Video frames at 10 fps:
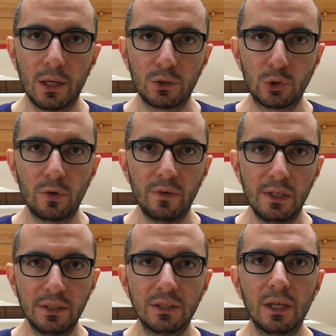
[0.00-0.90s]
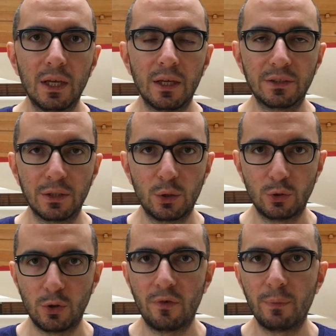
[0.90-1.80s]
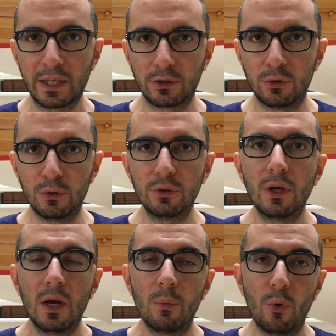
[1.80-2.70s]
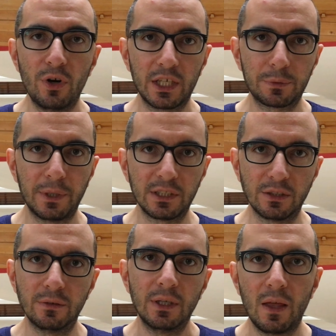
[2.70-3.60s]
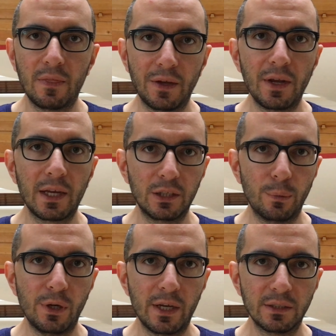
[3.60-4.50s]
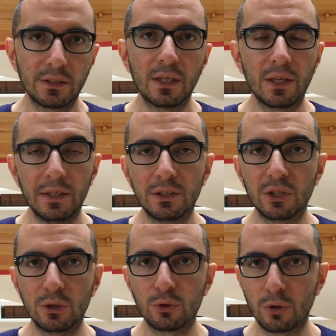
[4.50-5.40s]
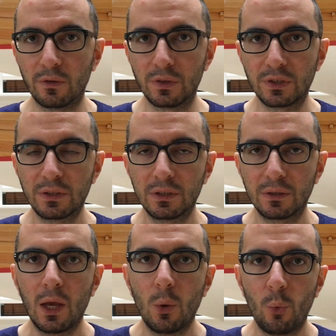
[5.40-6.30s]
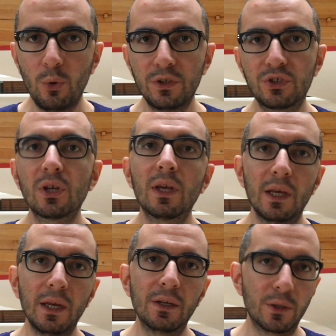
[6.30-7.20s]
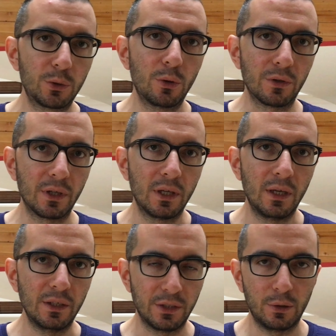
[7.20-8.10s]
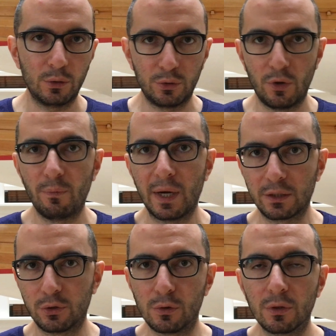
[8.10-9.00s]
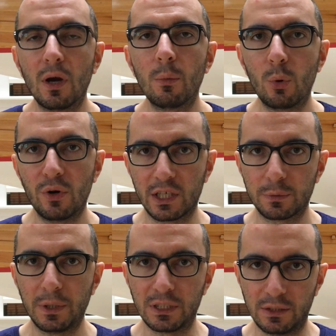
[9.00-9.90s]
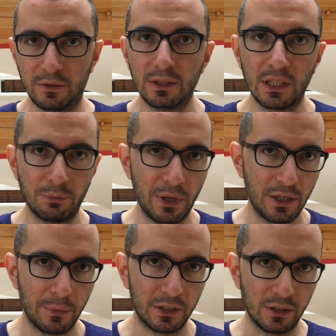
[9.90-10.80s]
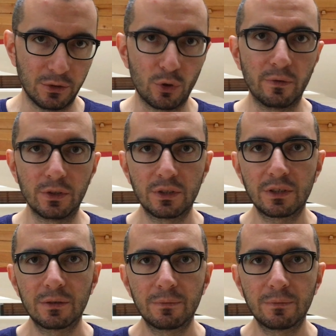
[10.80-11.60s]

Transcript: Serverless is an order of magnitude more expensive than AWS EC2 servers, which in return is an order of magnitude more expensive than bare metal servers.